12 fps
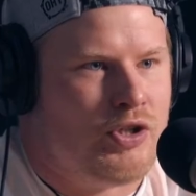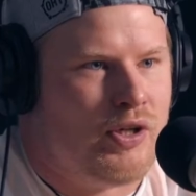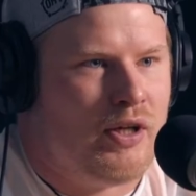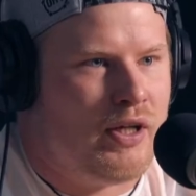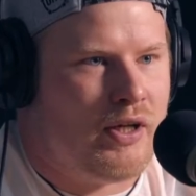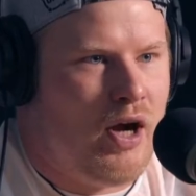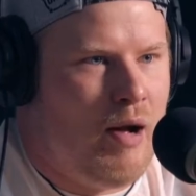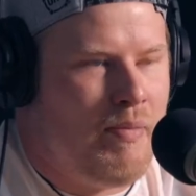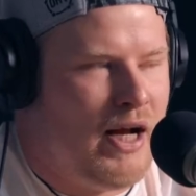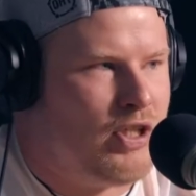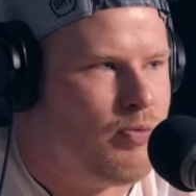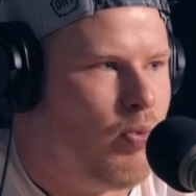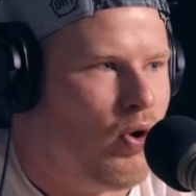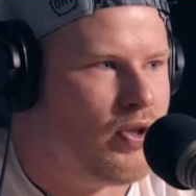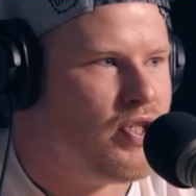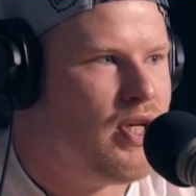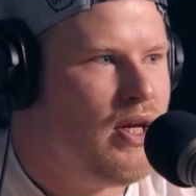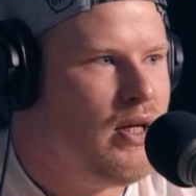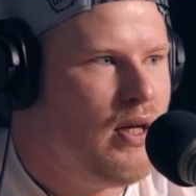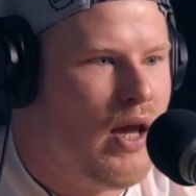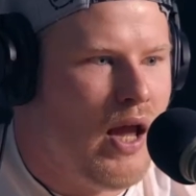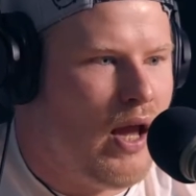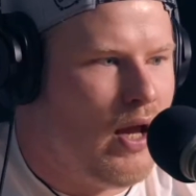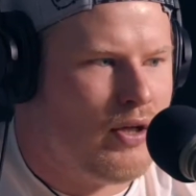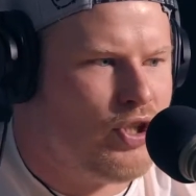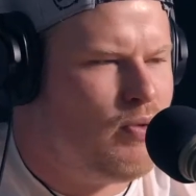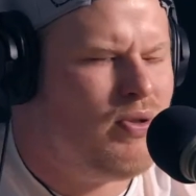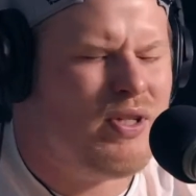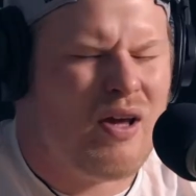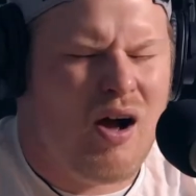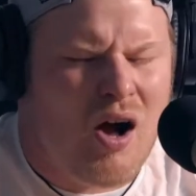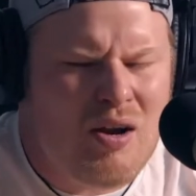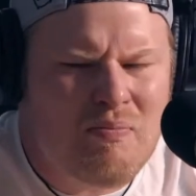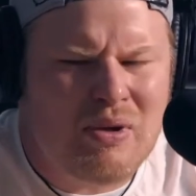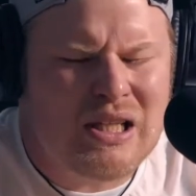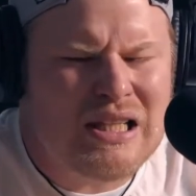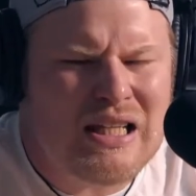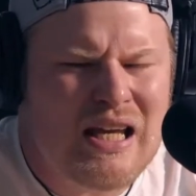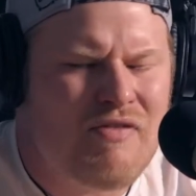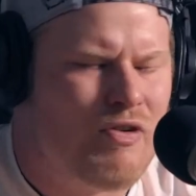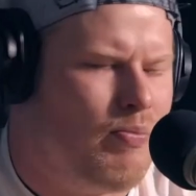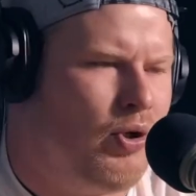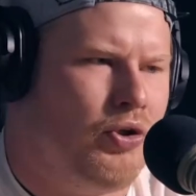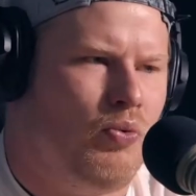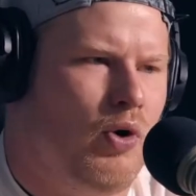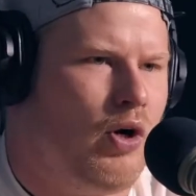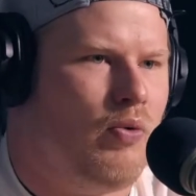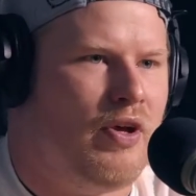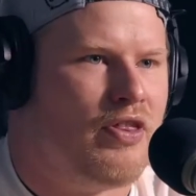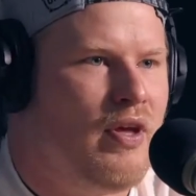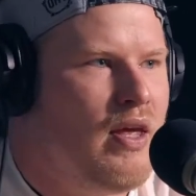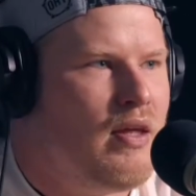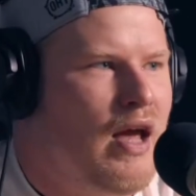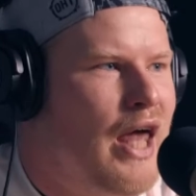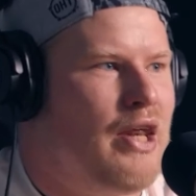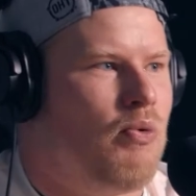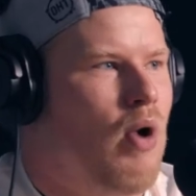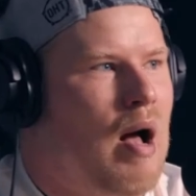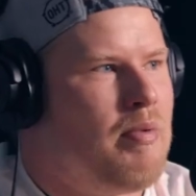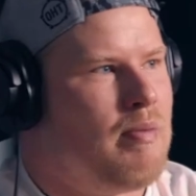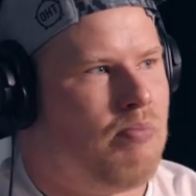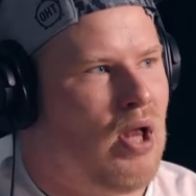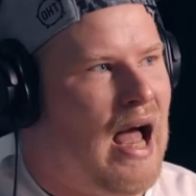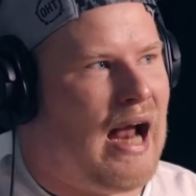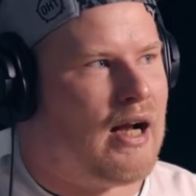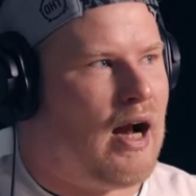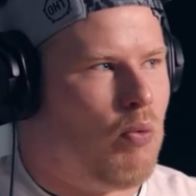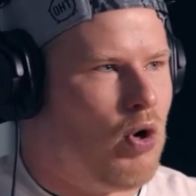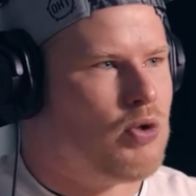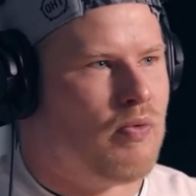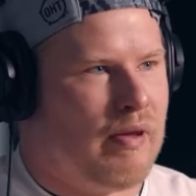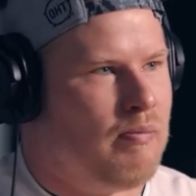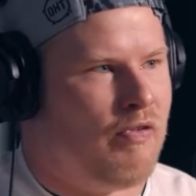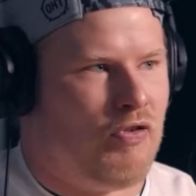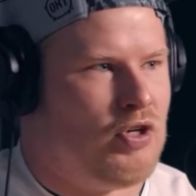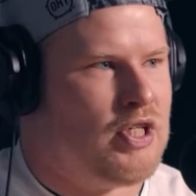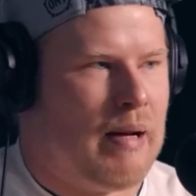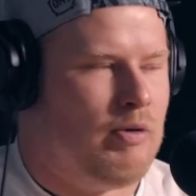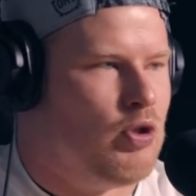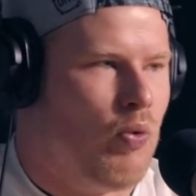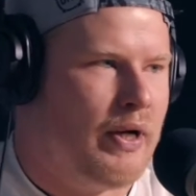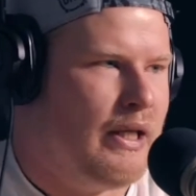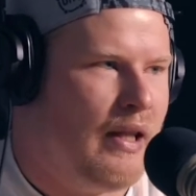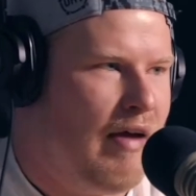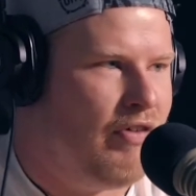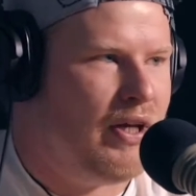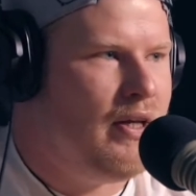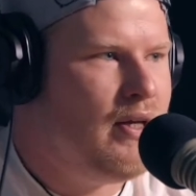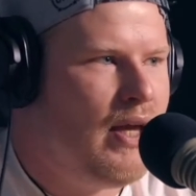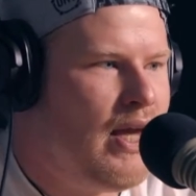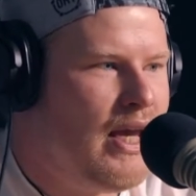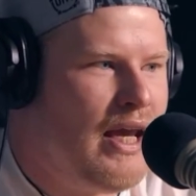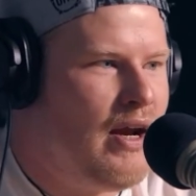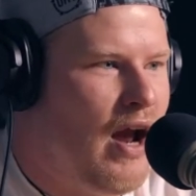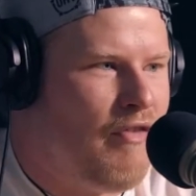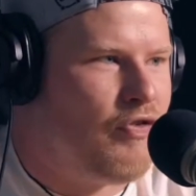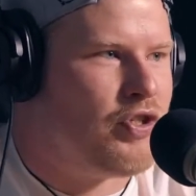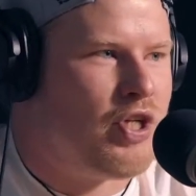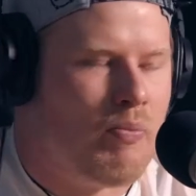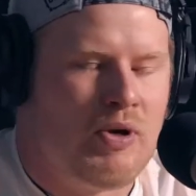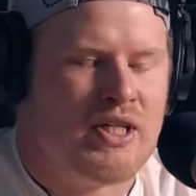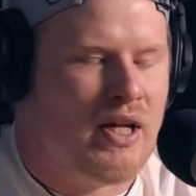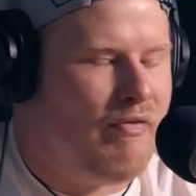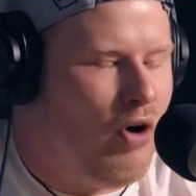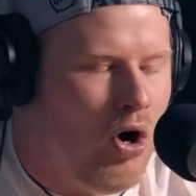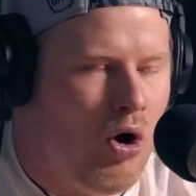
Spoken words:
is in combat sports? She was unbelievable to work with. And then Robin Black, I worked with him the first time in 2011. He and I, for some reason, have